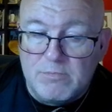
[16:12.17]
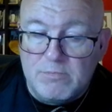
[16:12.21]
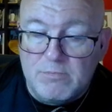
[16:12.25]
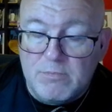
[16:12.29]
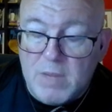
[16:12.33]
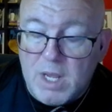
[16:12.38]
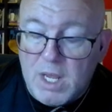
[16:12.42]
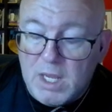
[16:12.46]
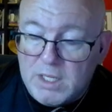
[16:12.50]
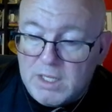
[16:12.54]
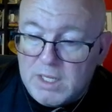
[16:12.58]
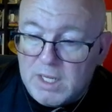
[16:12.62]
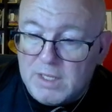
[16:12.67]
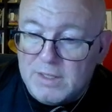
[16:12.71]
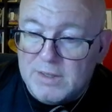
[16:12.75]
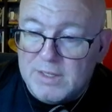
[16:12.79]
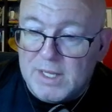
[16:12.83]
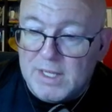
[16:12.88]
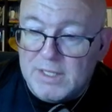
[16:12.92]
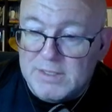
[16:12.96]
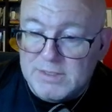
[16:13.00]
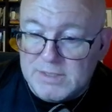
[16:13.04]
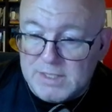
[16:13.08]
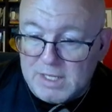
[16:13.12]
making
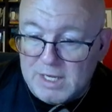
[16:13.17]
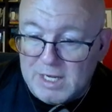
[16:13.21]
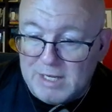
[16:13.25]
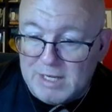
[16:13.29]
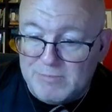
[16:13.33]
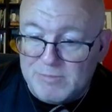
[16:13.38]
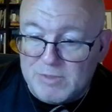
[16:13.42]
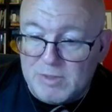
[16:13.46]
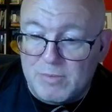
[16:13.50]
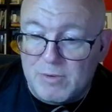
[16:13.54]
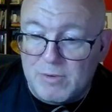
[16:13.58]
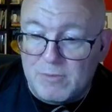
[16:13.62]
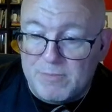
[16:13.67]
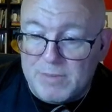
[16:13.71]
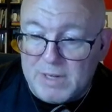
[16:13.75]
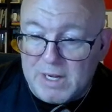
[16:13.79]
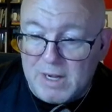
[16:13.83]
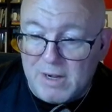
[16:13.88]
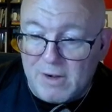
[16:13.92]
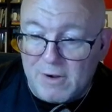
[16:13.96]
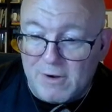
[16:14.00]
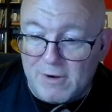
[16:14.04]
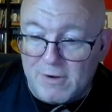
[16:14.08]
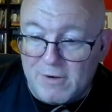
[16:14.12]
that time to
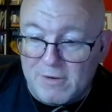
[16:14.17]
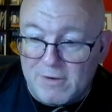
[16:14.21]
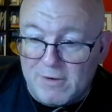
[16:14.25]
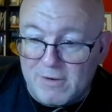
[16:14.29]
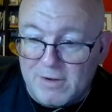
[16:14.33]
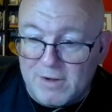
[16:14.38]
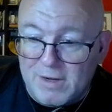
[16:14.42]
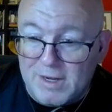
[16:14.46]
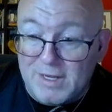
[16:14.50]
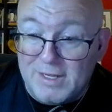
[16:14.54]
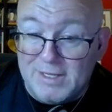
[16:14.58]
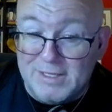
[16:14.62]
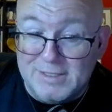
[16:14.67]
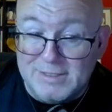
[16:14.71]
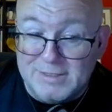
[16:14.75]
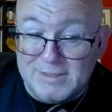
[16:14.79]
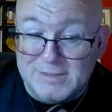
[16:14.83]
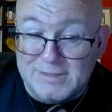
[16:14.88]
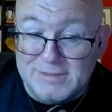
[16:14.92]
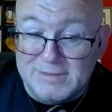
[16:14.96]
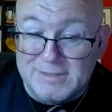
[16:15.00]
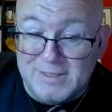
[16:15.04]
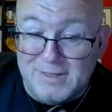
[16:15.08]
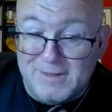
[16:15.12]
prepare
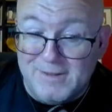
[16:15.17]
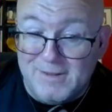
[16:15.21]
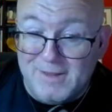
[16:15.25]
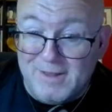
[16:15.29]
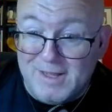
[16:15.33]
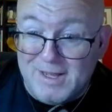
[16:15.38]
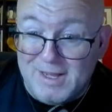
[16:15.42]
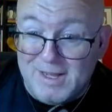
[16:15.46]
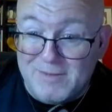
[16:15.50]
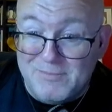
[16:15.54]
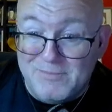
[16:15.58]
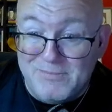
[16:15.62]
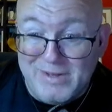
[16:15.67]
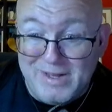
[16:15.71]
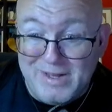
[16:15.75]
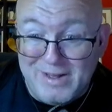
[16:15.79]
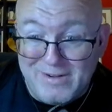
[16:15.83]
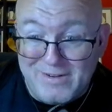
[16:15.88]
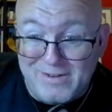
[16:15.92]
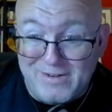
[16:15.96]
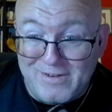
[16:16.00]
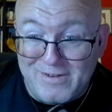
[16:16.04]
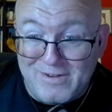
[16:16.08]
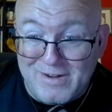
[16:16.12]
is a lot
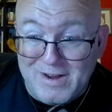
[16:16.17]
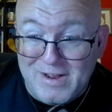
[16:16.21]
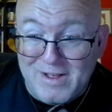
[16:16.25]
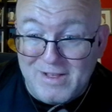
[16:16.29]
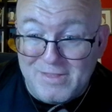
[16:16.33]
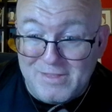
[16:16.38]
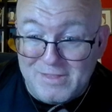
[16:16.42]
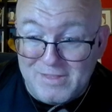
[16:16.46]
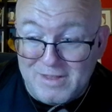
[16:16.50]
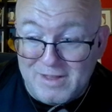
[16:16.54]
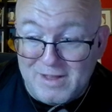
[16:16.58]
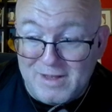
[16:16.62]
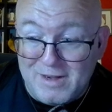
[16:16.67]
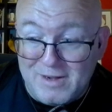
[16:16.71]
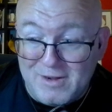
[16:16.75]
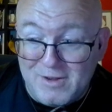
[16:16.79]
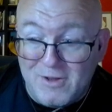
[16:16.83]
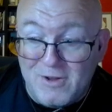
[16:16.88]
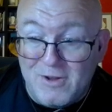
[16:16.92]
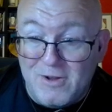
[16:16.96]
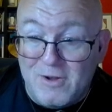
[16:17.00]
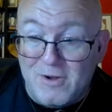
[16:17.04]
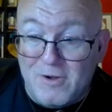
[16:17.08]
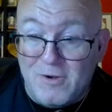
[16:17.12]
better than,
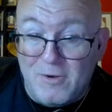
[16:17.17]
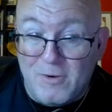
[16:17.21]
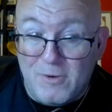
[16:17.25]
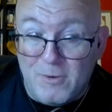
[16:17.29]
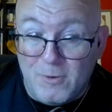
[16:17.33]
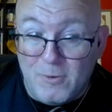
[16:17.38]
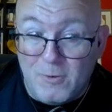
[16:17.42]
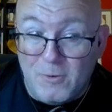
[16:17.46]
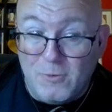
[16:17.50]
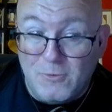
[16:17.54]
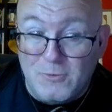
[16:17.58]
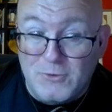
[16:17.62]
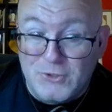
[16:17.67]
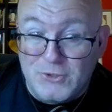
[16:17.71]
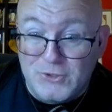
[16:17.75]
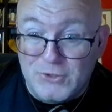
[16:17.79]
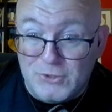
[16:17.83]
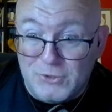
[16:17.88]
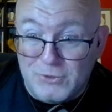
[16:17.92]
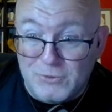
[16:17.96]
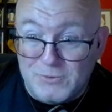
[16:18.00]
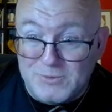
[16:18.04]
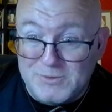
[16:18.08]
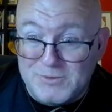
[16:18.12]
oh,
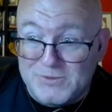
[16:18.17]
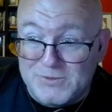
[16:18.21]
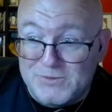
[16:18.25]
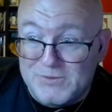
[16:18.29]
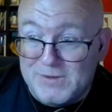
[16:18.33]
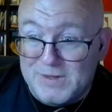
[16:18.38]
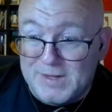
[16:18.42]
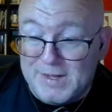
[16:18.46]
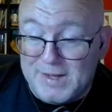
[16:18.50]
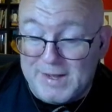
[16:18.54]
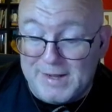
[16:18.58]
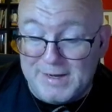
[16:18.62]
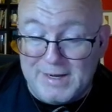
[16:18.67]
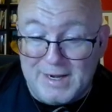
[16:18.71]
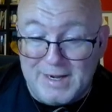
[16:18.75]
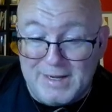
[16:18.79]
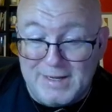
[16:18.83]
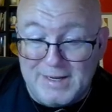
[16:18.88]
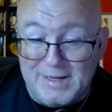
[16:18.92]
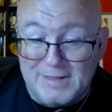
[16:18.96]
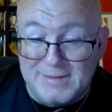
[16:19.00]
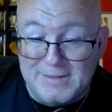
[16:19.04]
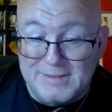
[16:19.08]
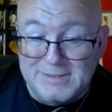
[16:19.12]
shoot, I got
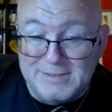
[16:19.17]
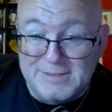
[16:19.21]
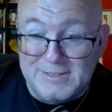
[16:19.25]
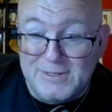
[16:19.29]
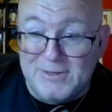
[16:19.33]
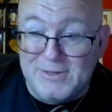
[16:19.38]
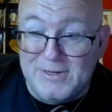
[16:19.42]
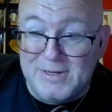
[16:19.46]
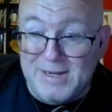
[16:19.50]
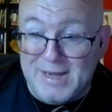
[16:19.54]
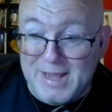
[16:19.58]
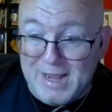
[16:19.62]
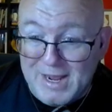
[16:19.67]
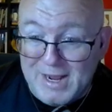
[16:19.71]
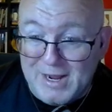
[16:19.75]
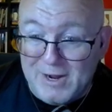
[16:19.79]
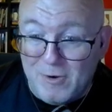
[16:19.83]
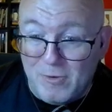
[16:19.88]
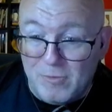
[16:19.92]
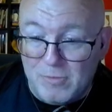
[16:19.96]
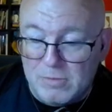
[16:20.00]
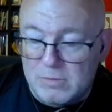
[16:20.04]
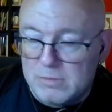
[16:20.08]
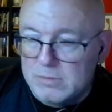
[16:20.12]
to get this done
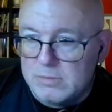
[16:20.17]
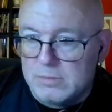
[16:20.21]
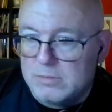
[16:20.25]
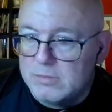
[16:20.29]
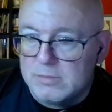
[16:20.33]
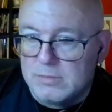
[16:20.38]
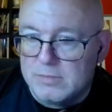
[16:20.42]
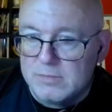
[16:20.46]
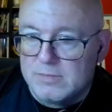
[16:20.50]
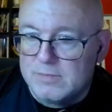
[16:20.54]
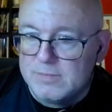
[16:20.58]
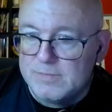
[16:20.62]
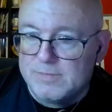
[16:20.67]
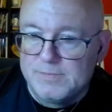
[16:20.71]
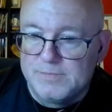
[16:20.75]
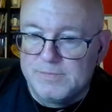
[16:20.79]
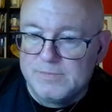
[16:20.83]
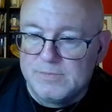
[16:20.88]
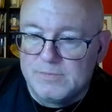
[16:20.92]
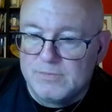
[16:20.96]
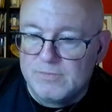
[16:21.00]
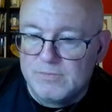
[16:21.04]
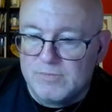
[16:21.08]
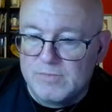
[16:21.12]
now.
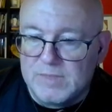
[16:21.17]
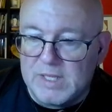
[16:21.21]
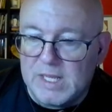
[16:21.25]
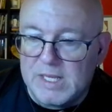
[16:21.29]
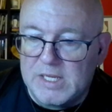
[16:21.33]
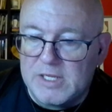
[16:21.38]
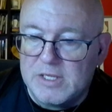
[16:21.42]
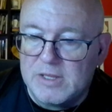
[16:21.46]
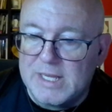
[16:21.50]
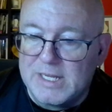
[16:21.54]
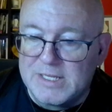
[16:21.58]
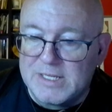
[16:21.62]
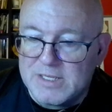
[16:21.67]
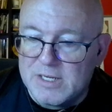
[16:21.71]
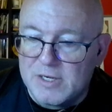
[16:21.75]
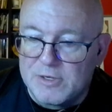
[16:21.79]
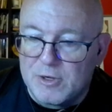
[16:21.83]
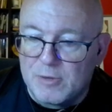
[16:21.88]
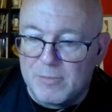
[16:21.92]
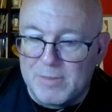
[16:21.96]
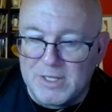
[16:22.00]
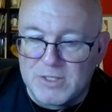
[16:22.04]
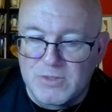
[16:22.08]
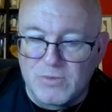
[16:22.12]
That's not
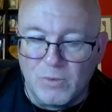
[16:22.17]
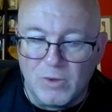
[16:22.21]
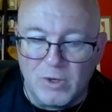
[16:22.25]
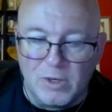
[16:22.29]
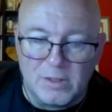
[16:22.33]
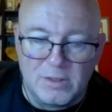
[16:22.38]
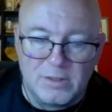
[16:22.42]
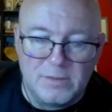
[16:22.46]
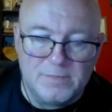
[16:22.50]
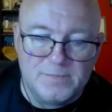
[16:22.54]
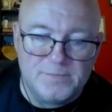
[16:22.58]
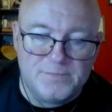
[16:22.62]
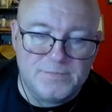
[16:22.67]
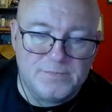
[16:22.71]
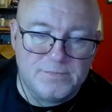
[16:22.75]
your best work.